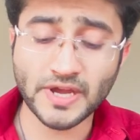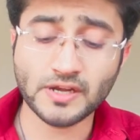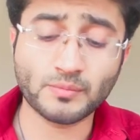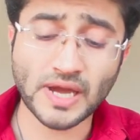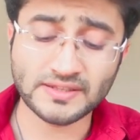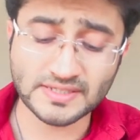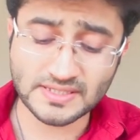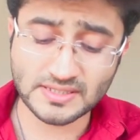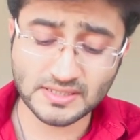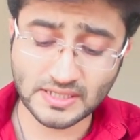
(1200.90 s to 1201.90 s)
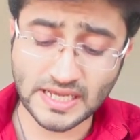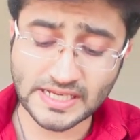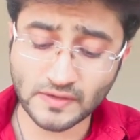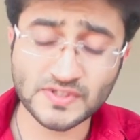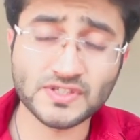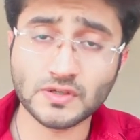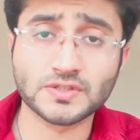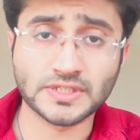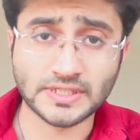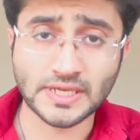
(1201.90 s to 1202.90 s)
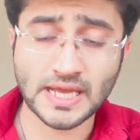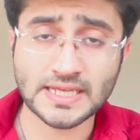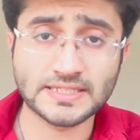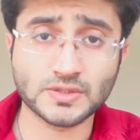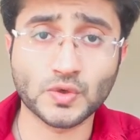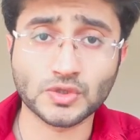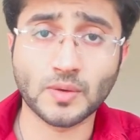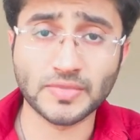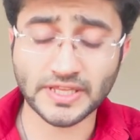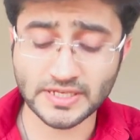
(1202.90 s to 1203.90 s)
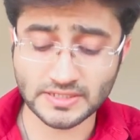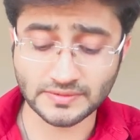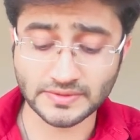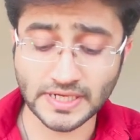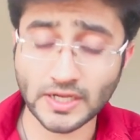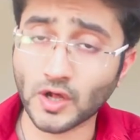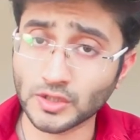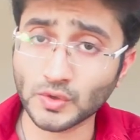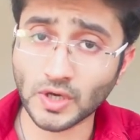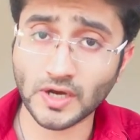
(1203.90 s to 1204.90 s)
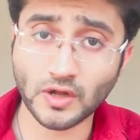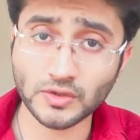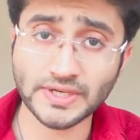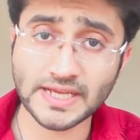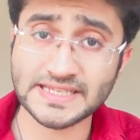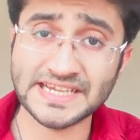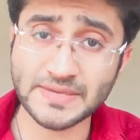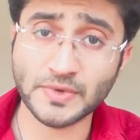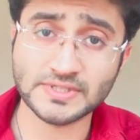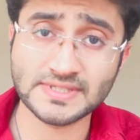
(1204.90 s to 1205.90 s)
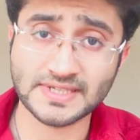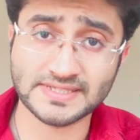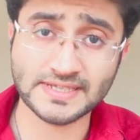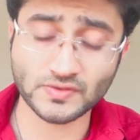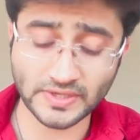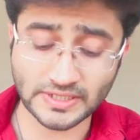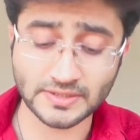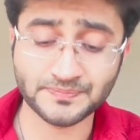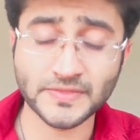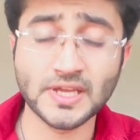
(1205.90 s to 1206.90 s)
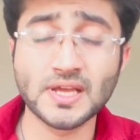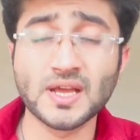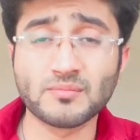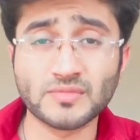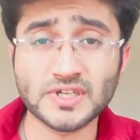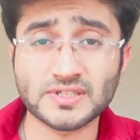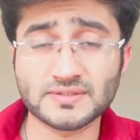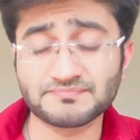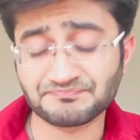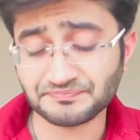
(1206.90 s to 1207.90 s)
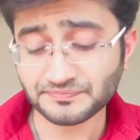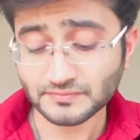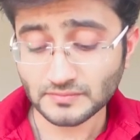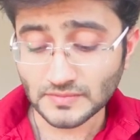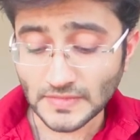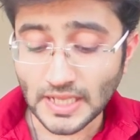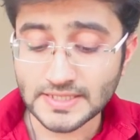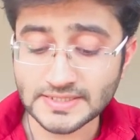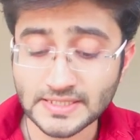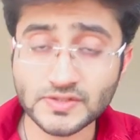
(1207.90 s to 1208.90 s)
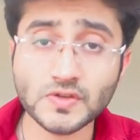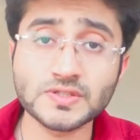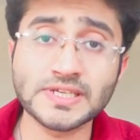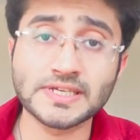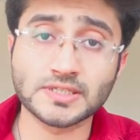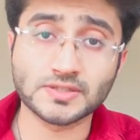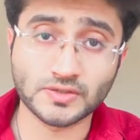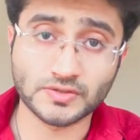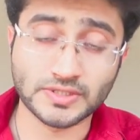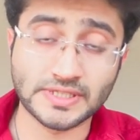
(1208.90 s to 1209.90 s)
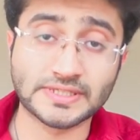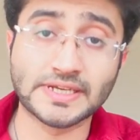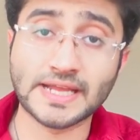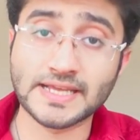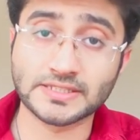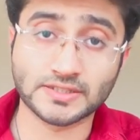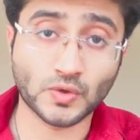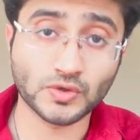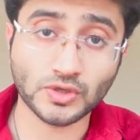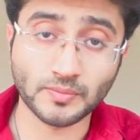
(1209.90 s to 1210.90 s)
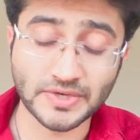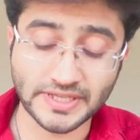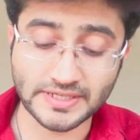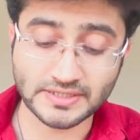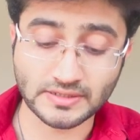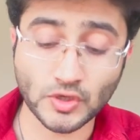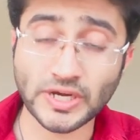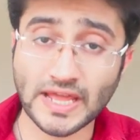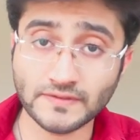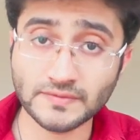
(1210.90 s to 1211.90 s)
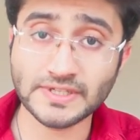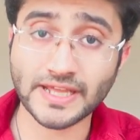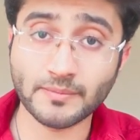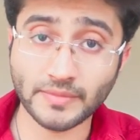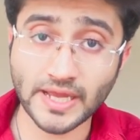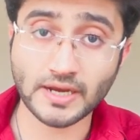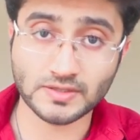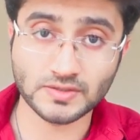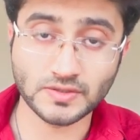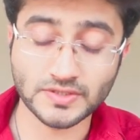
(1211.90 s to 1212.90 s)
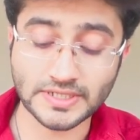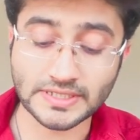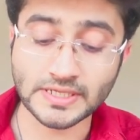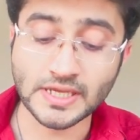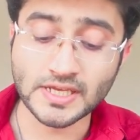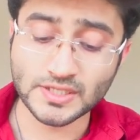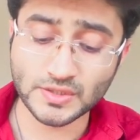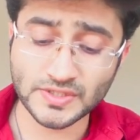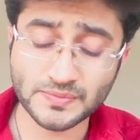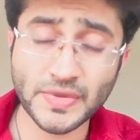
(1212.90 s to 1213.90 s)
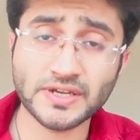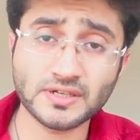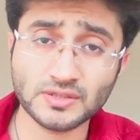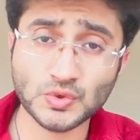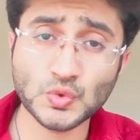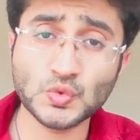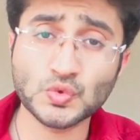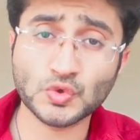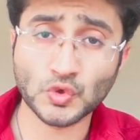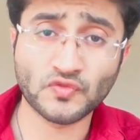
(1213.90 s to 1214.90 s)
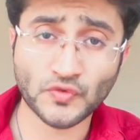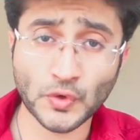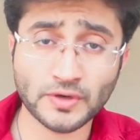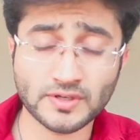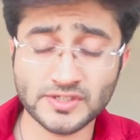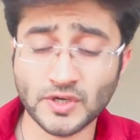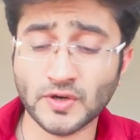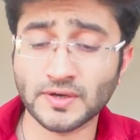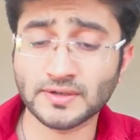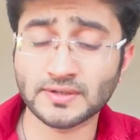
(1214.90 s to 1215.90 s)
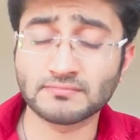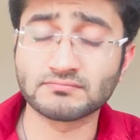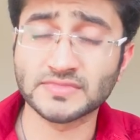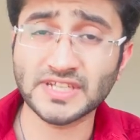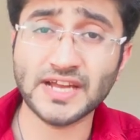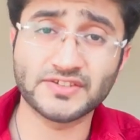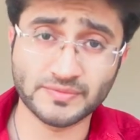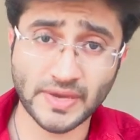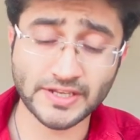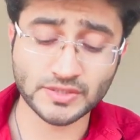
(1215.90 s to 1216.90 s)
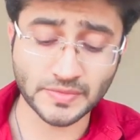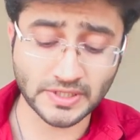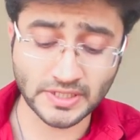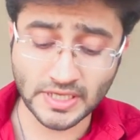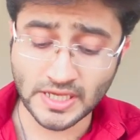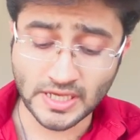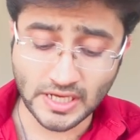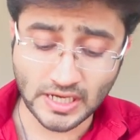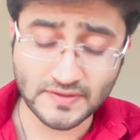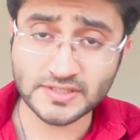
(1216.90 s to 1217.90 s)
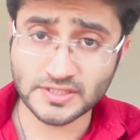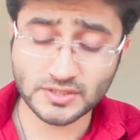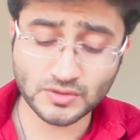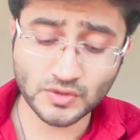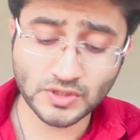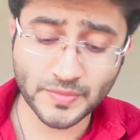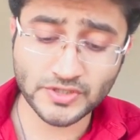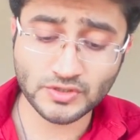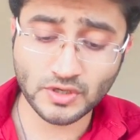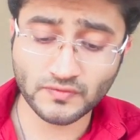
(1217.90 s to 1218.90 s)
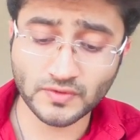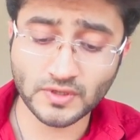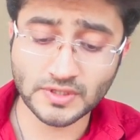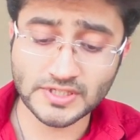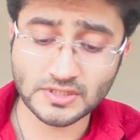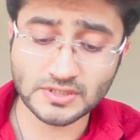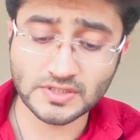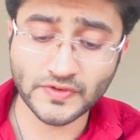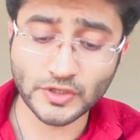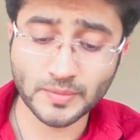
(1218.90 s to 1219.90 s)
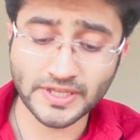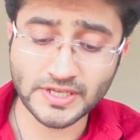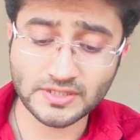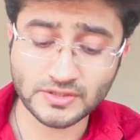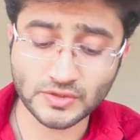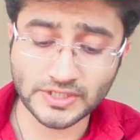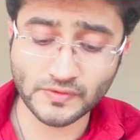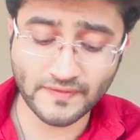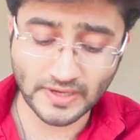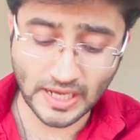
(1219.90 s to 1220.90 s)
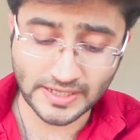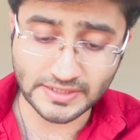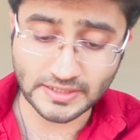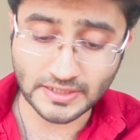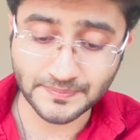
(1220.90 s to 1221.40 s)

in mind this, any of the surgery has its own complication. Although it has 80% success rate, but still surgery is a surgery. It has its own complication. Not everyone can bear a surgery, so it's better to go for your dietary management. I will just show you the picture of Nissan's fundoplication so that you have an idea.